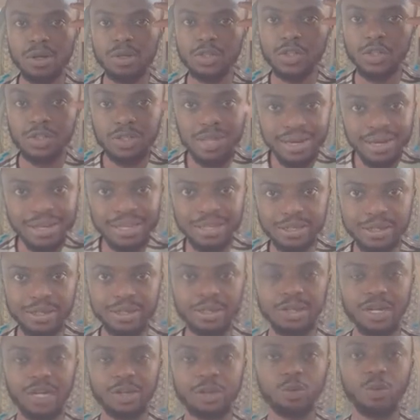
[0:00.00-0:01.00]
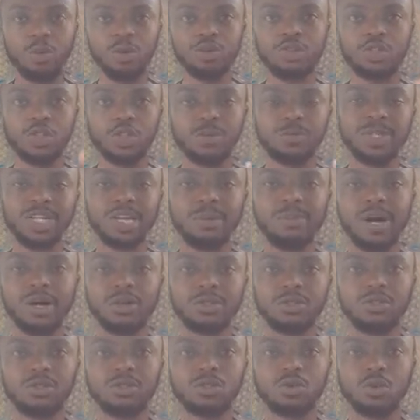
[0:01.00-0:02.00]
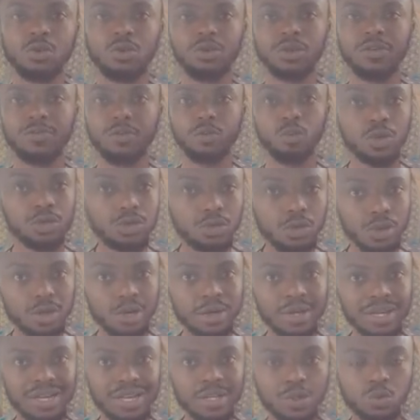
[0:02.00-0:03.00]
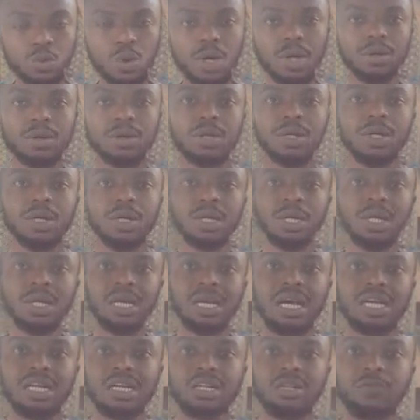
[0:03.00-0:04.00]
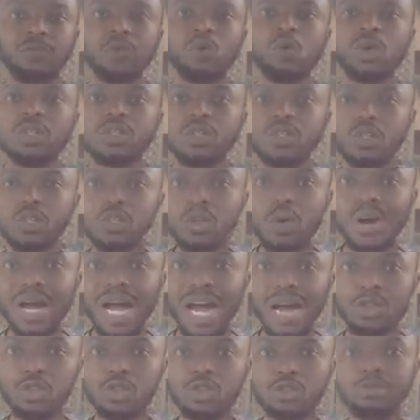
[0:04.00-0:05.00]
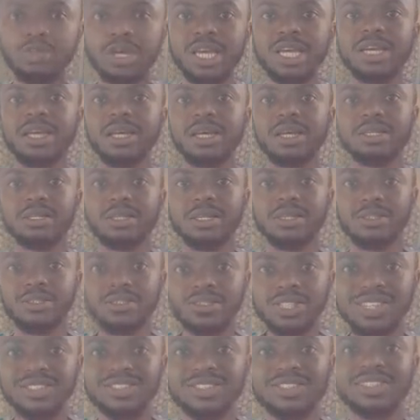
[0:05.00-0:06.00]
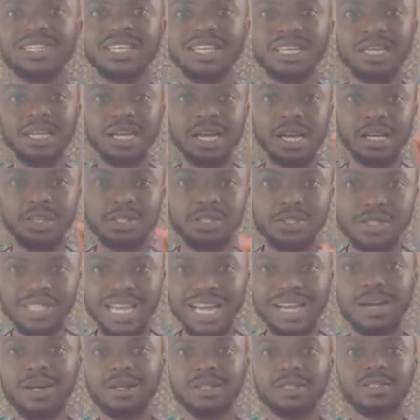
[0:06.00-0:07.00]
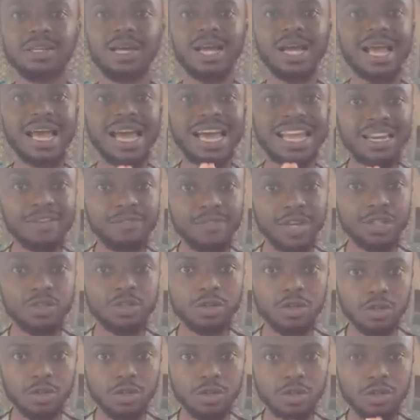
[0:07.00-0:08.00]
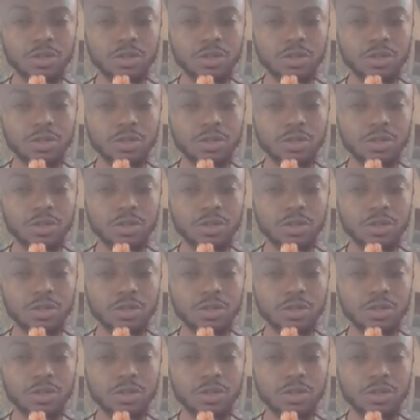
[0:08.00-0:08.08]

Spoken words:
studied and you want to speak about. So if you want to learn that as well, and if you want to know how to make the 60-second elevator